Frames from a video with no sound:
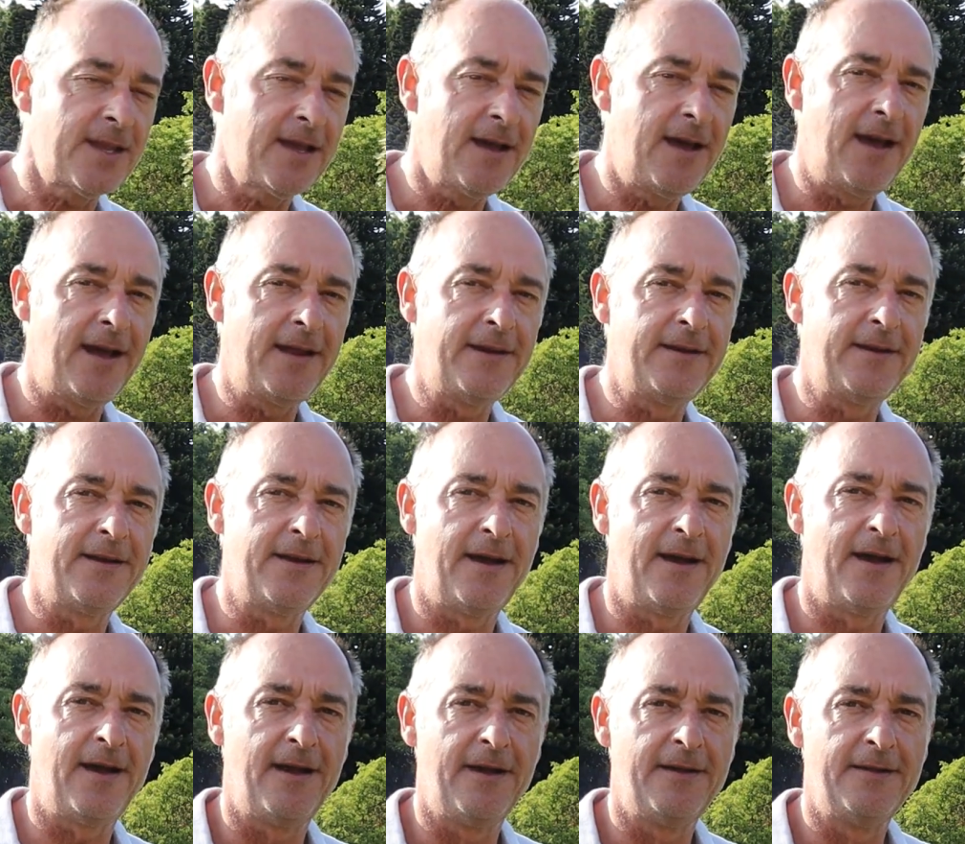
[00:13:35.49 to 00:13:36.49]
And
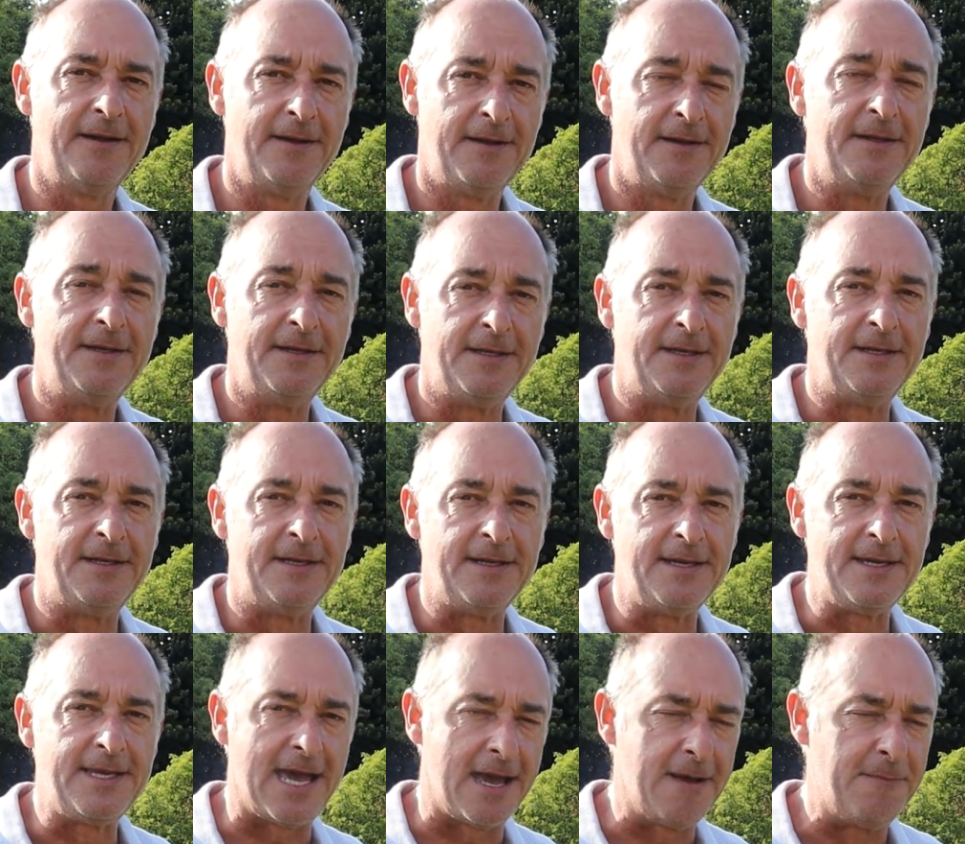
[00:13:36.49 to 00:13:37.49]

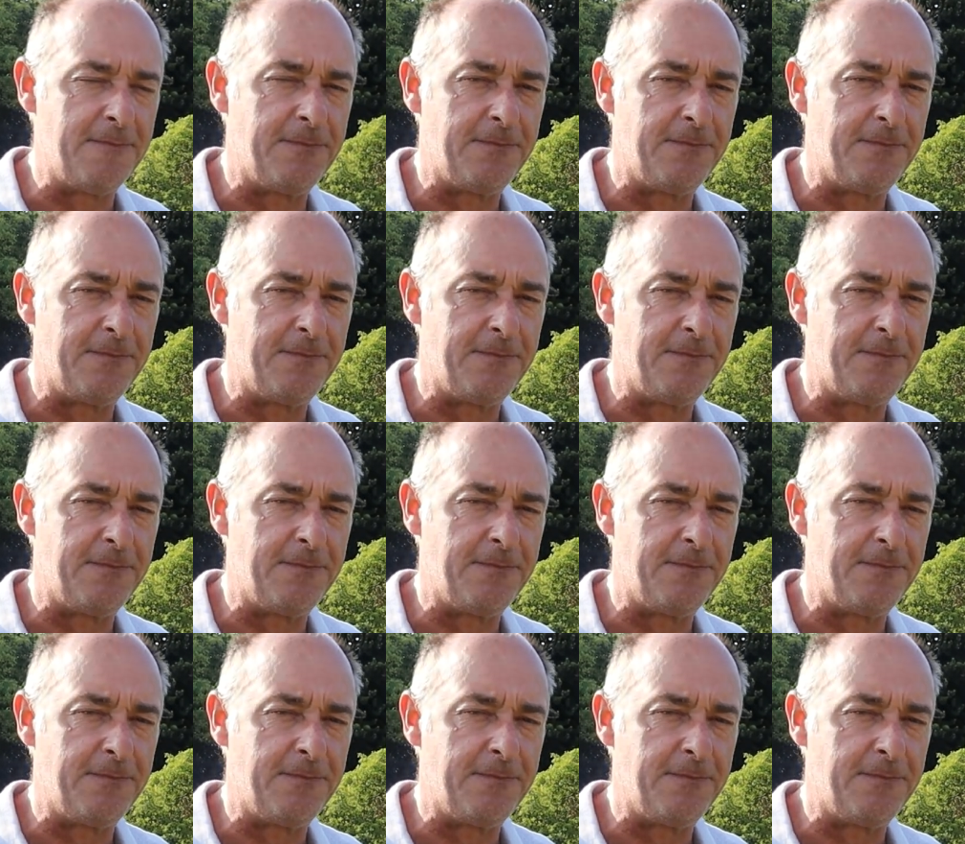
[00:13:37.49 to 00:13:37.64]
yeah,